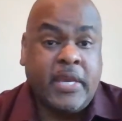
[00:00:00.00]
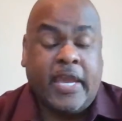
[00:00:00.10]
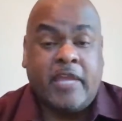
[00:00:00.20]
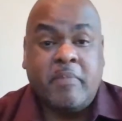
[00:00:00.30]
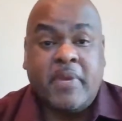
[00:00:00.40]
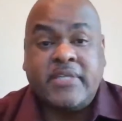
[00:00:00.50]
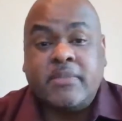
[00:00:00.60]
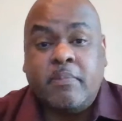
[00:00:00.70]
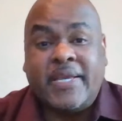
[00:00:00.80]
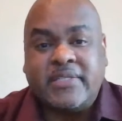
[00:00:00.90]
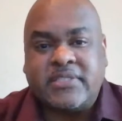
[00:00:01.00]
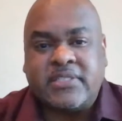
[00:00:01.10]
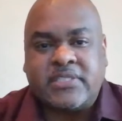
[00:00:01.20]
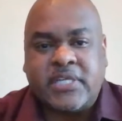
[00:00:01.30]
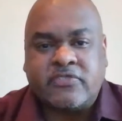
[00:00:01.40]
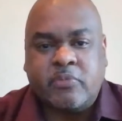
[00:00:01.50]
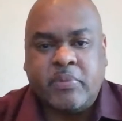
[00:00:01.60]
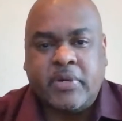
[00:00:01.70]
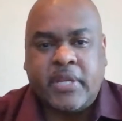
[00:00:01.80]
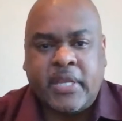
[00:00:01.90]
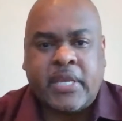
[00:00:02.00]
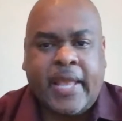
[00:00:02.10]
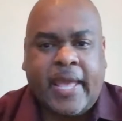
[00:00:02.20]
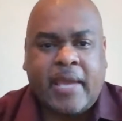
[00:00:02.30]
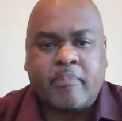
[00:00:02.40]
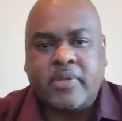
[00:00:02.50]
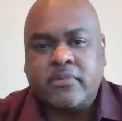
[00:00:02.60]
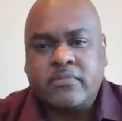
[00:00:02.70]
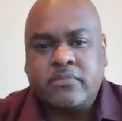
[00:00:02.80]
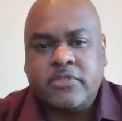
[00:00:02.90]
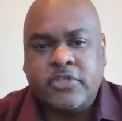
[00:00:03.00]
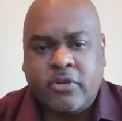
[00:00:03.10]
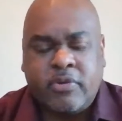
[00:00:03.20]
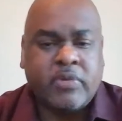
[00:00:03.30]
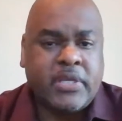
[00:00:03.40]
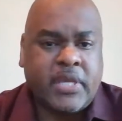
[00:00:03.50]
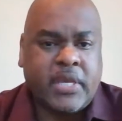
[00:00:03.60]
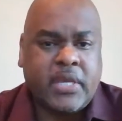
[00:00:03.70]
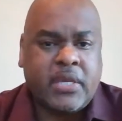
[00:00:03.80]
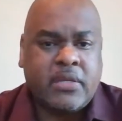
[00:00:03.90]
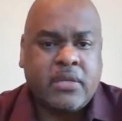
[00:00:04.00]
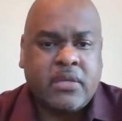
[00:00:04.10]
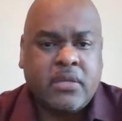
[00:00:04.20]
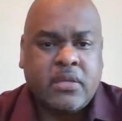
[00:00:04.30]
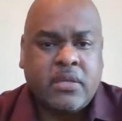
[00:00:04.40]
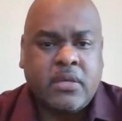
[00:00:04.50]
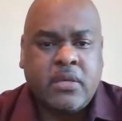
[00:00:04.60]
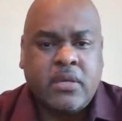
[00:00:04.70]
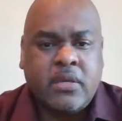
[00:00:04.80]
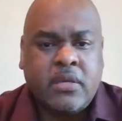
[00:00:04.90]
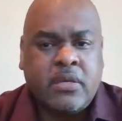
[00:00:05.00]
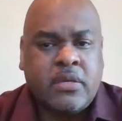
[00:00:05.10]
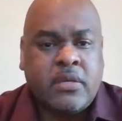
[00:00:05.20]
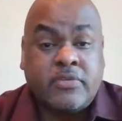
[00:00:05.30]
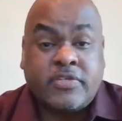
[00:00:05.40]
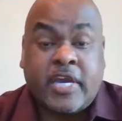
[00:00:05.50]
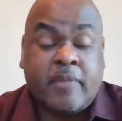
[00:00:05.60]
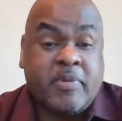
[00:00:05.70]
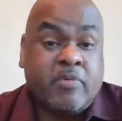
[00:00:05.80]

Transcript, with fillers: and make, make it successful. But it can happen. You know, it really can. It's got to be